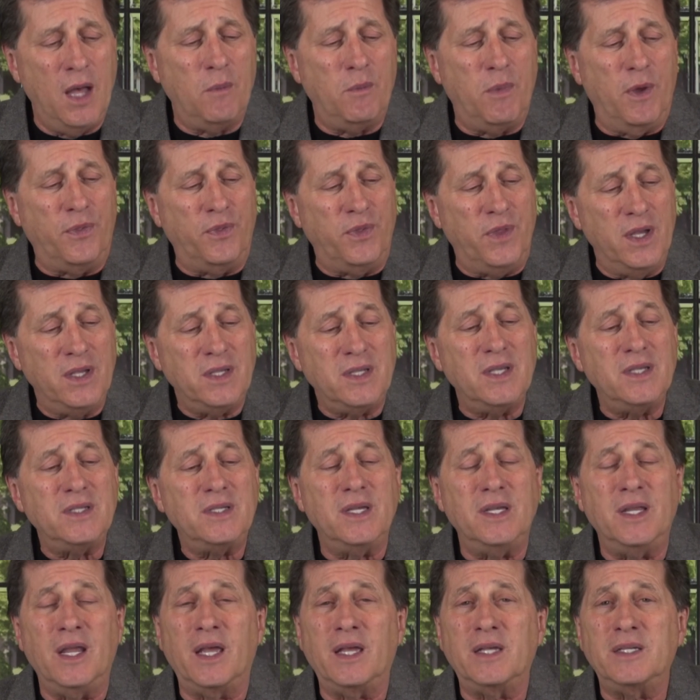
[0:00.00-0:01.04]
but this is
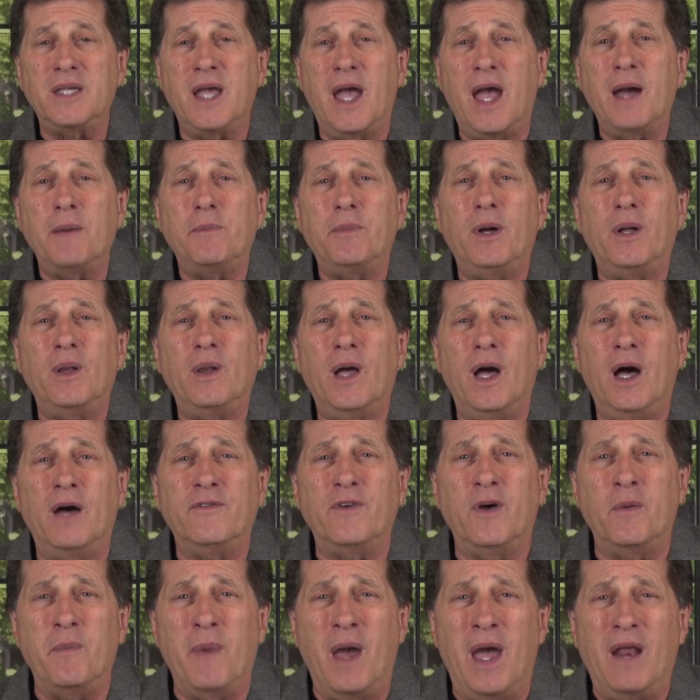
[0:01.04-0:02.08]
an example
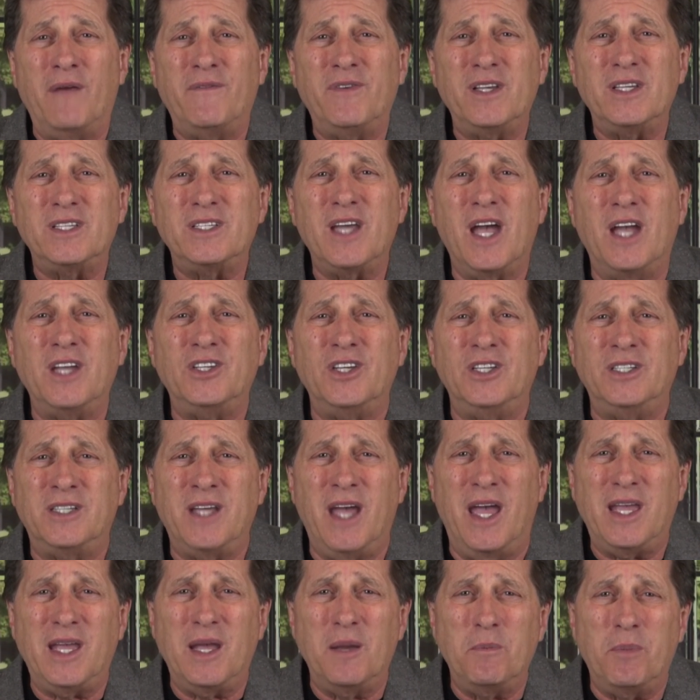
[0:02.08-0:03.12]
of a manifestation
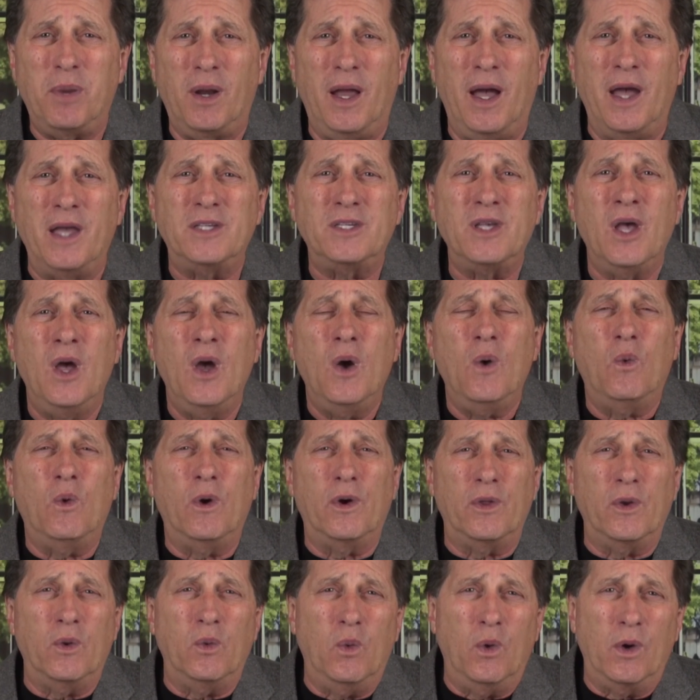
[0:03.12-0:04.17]
taking place
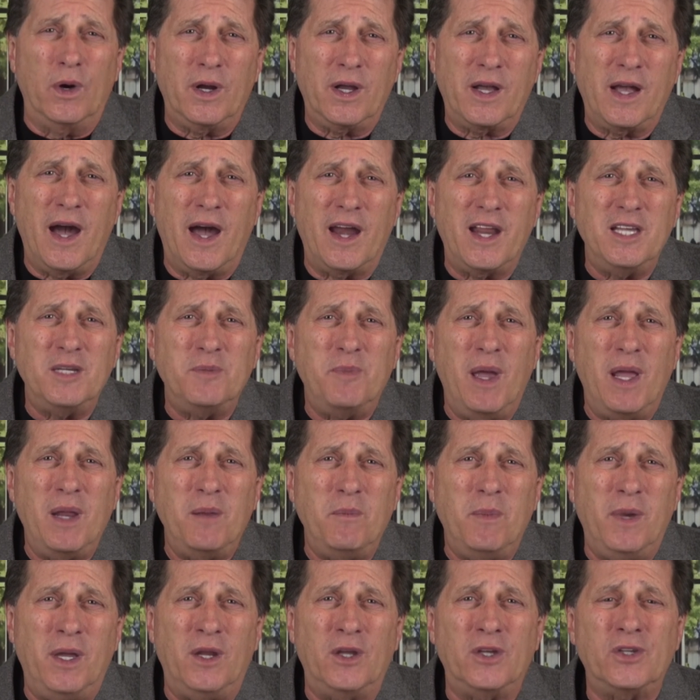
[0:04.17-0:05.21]
where the Word of God is
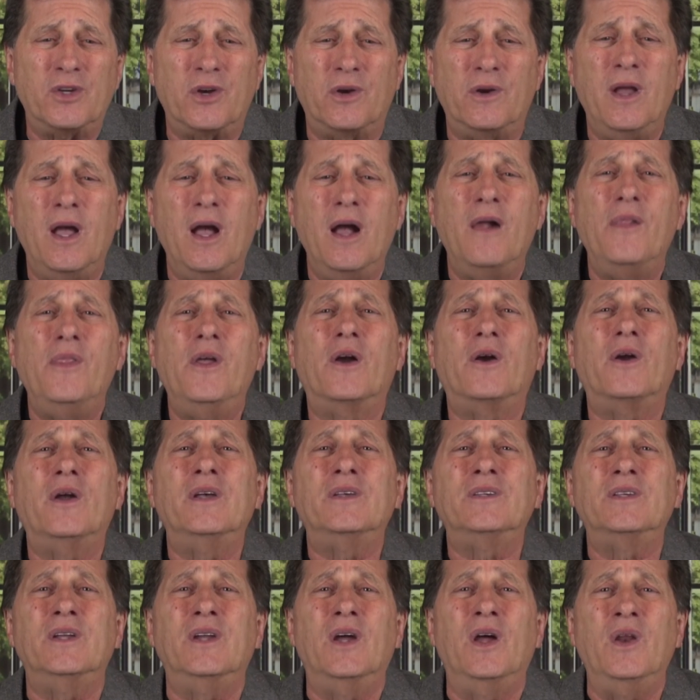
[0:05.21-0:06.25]
being ministered. There
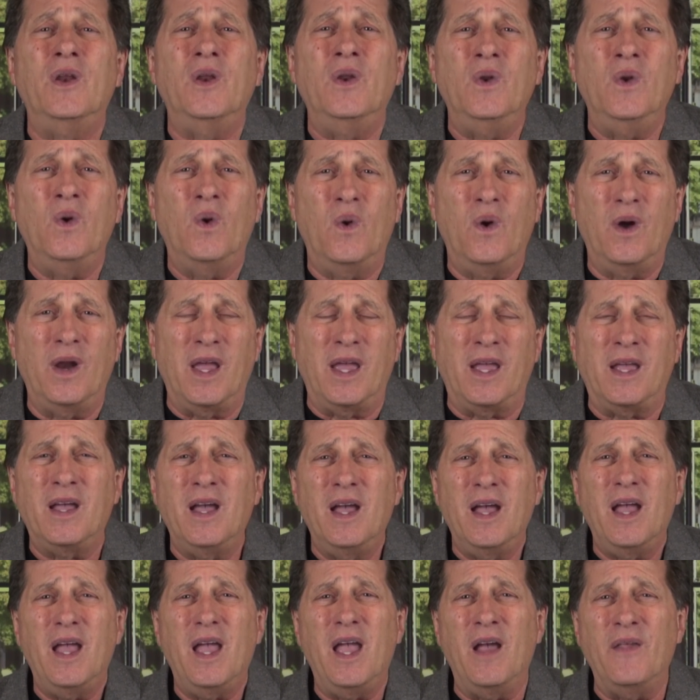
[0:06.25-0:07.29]
is an anointing,
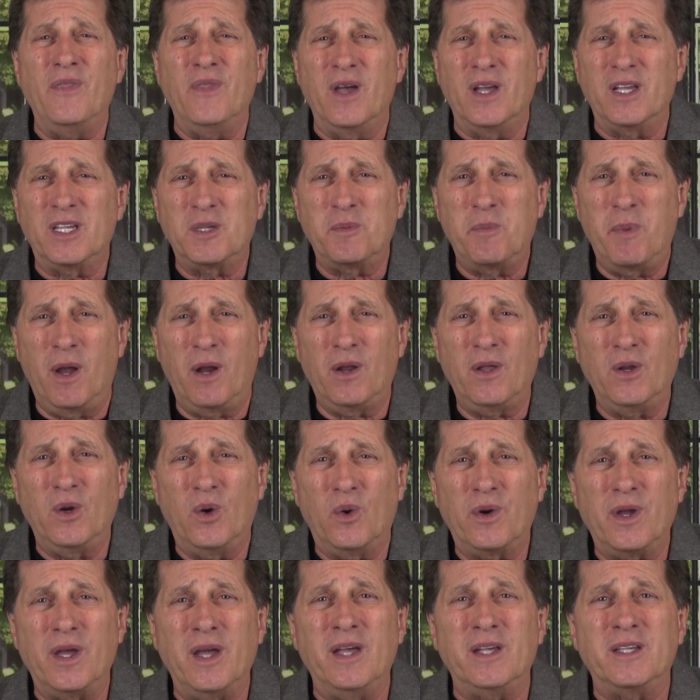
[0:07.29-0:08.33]
and the Spirit of the
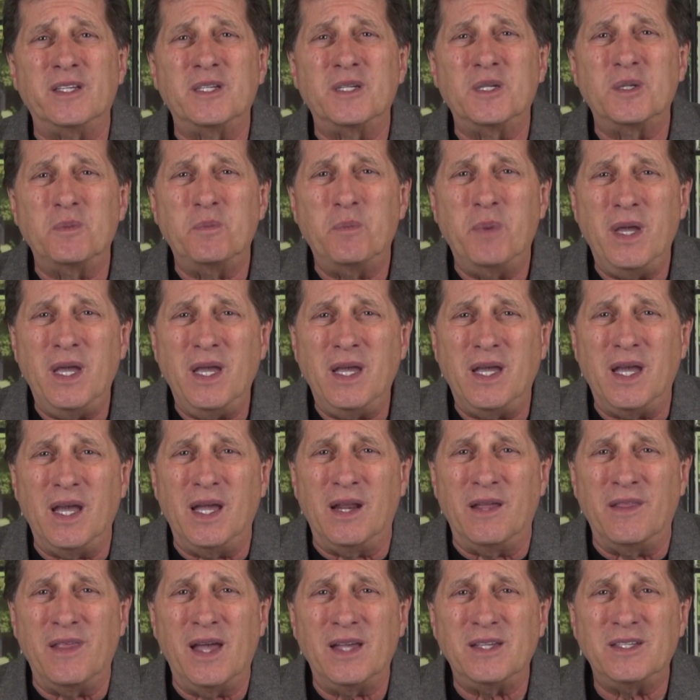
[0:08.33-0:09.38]
Lord is
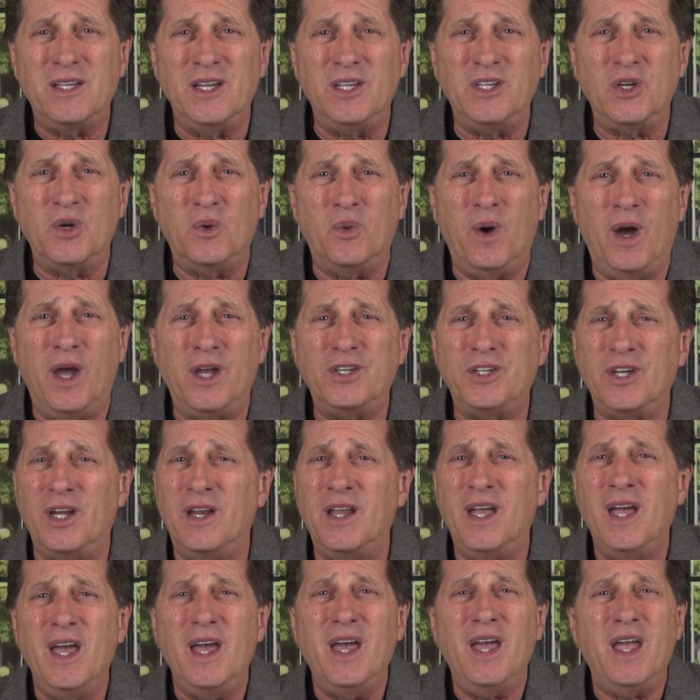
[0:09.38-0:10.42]
speaking in that
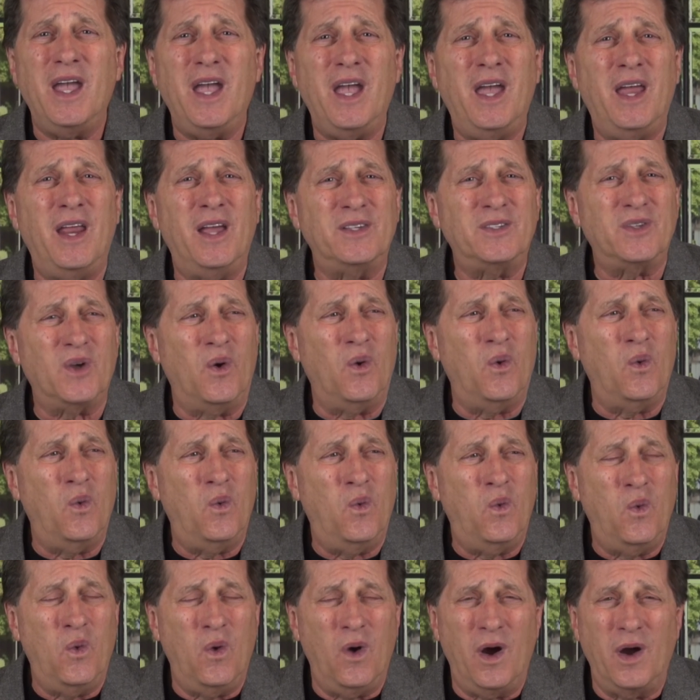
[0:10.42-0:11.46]
situation, and it's a
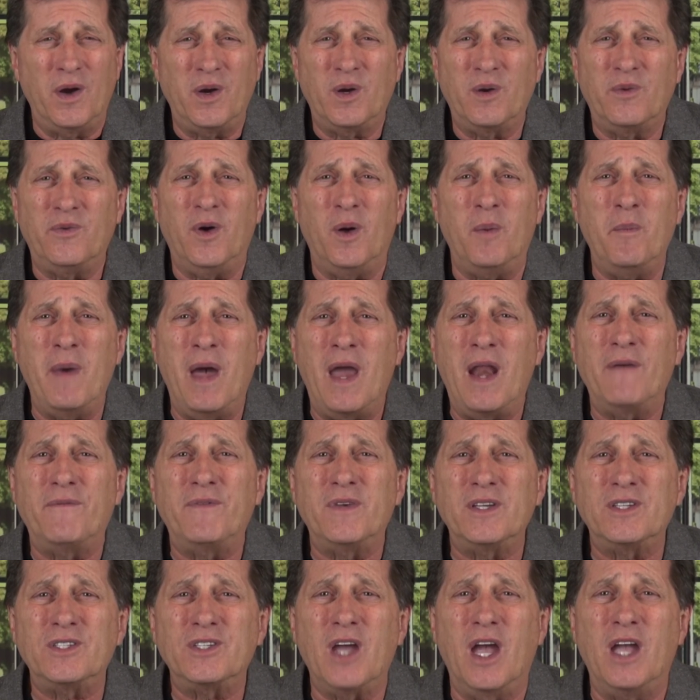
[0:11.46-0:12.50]
wonderful
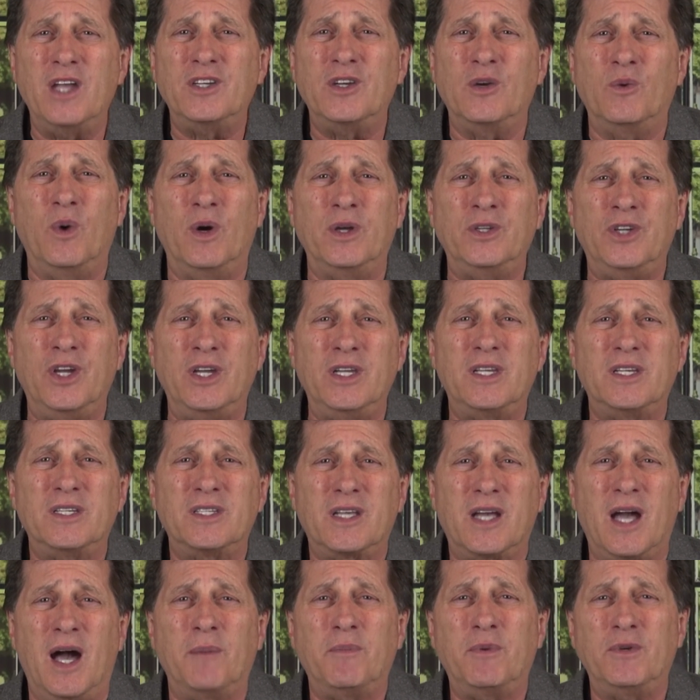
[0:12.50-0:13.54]
manifestation what Jesus
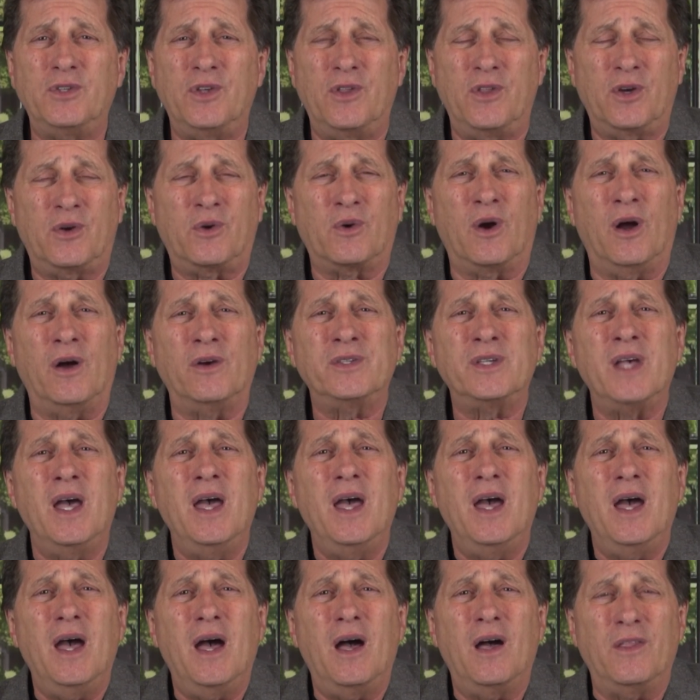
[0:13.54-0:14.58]
accomplished at
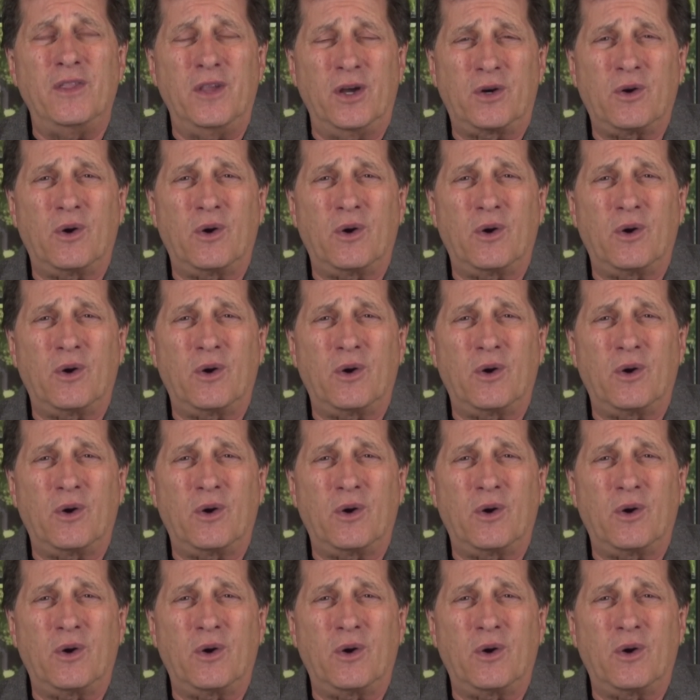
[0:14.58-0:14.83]
the